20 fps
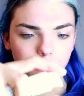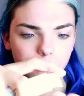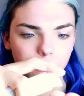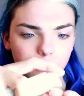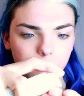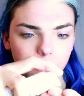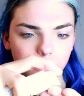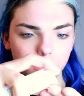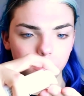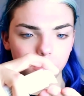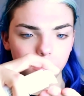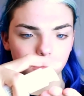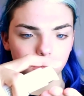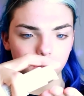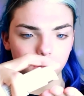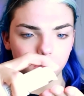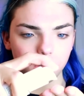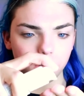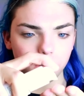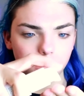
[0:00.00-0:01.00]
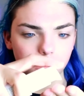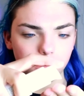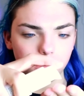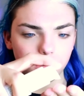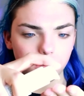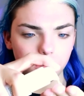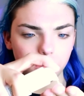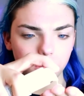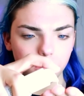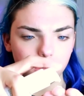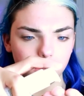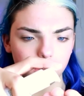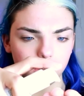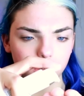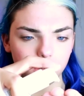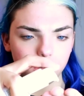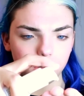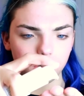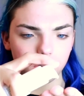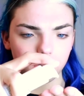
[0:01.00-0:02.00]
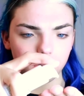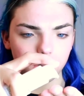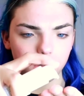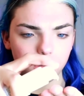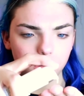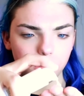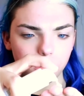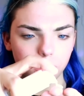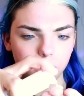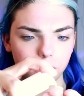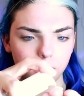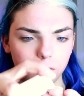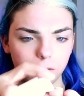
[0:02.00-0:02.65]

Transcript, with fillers: deeper into the skin, down to the lower levels, the